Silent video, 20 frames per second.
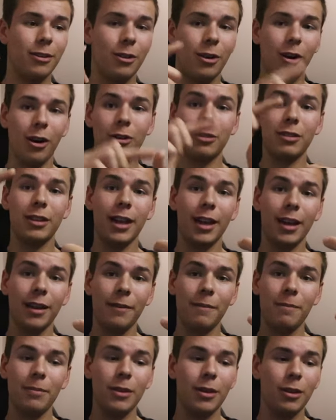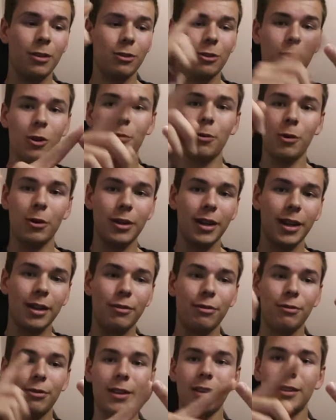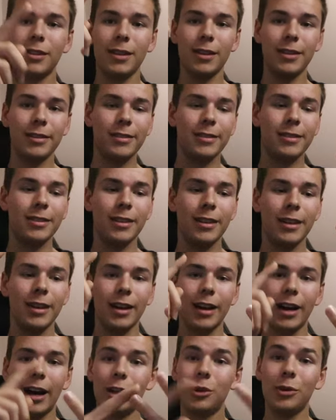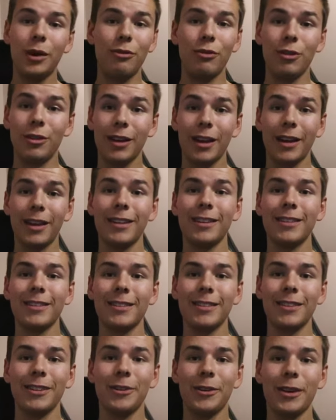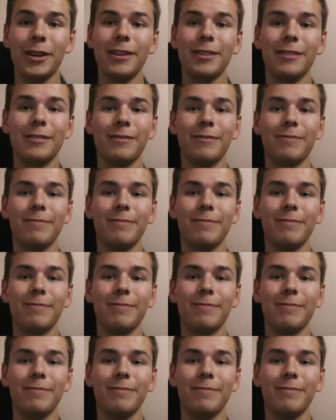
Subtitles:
Karting, snowboarding, fitness. I do everything. Okay?